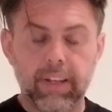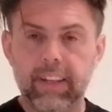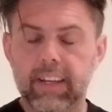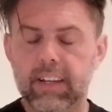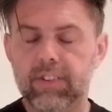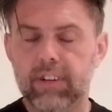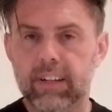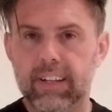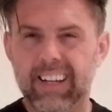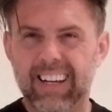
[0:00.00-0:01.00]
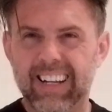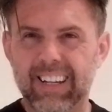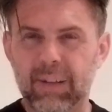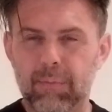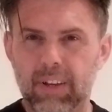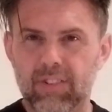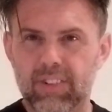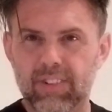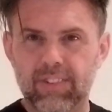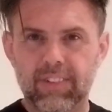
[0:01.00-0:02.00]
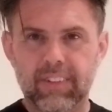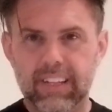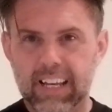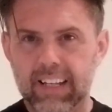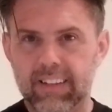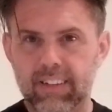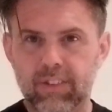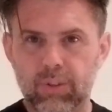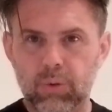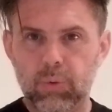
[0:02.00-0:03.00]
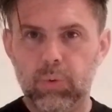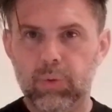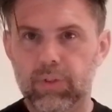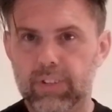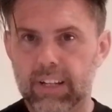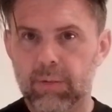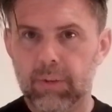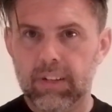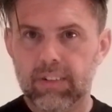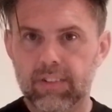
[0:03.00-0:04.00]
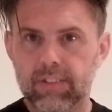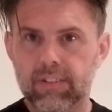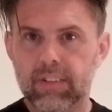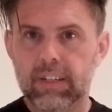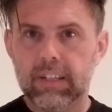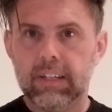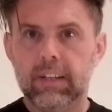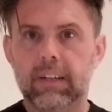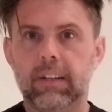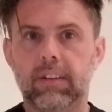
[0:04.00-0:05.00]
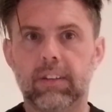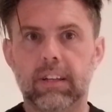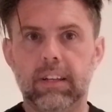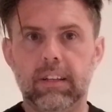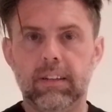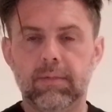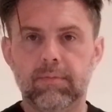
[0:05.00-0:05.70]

in the kitchen, and it measures 92 centimeters to the